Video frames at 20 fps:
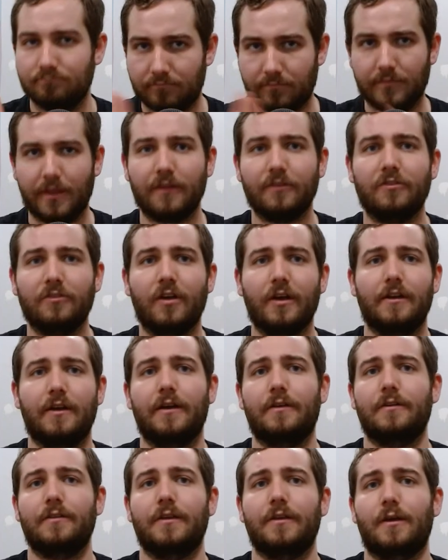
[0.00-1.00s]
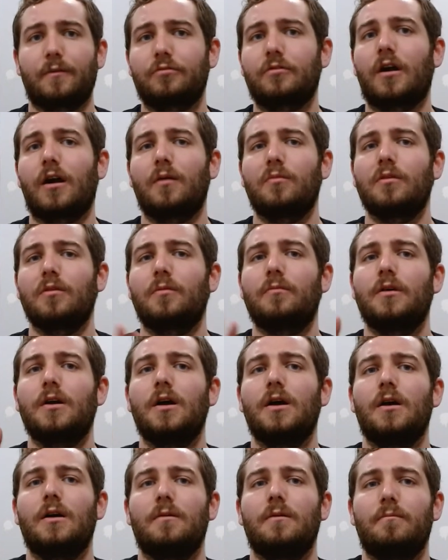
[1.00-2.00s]
That's not inherently a problem,
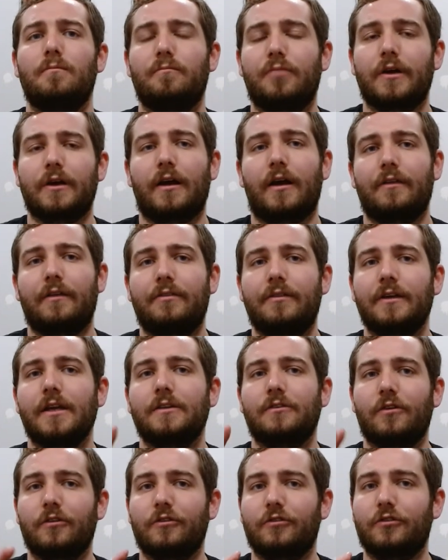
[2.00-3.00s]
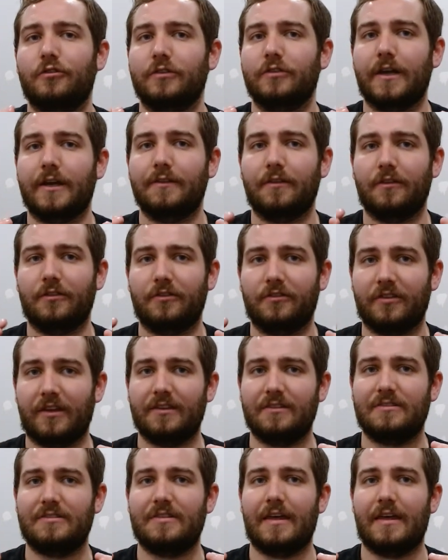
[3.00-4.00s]
but I think it does create the
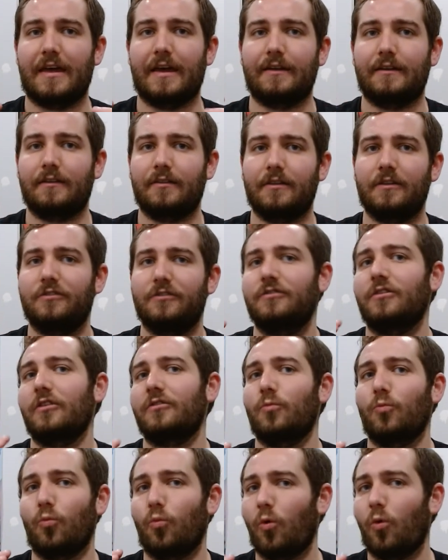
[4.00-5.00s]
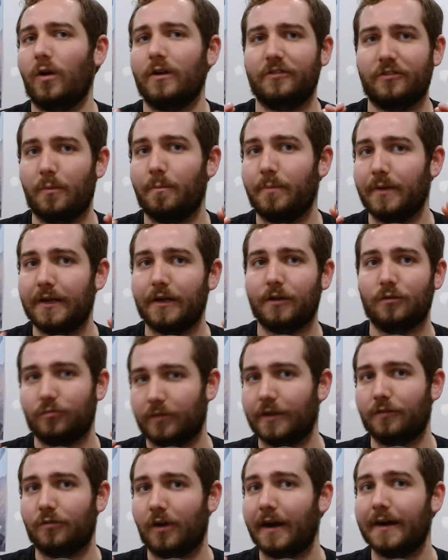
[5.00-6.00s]
sense that this doesn't want to be a
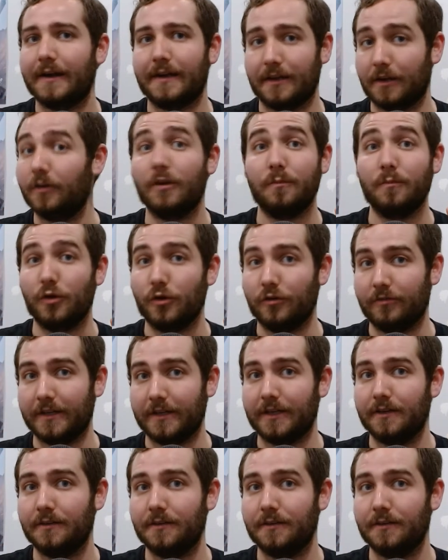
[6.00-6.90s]
Red Riding Hood movie.